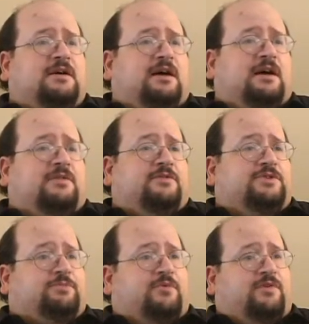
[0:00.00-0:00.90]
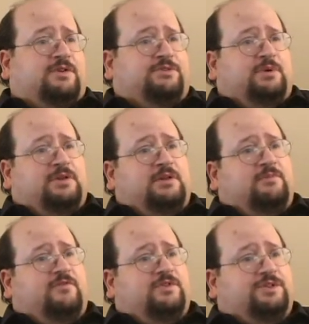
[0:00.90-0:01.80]
There was a professor by the
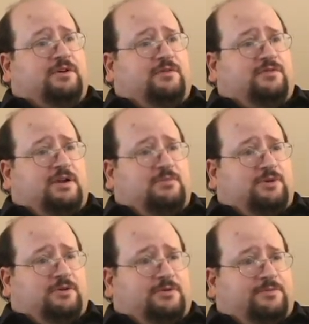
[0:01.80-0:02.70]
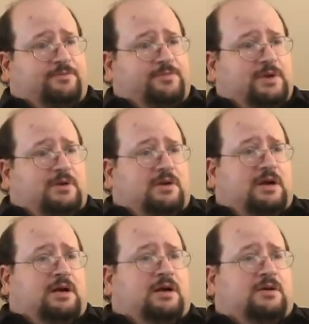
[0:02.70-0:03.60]
name of Estelle Freiberg,
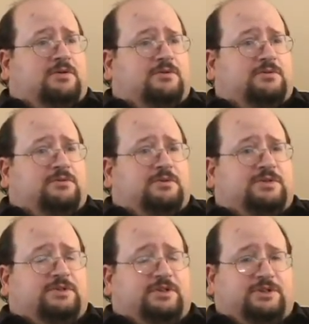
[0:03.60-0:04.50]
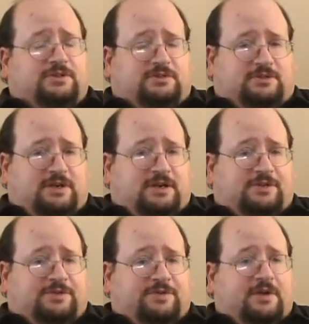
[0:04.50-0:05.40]
who was teaching a class,